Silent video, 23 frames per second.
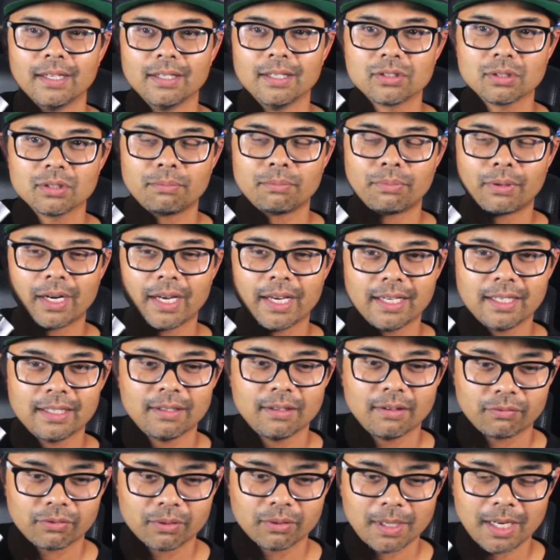So Brian
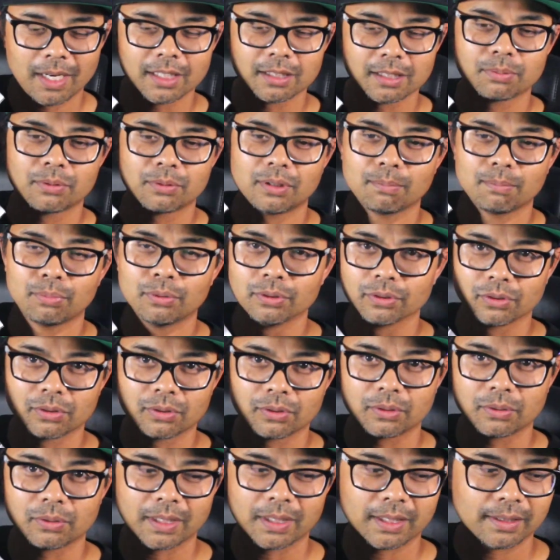from Hasport pulls
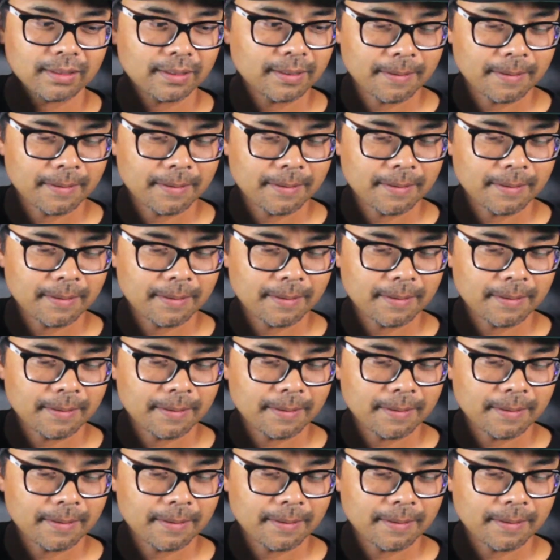through, man.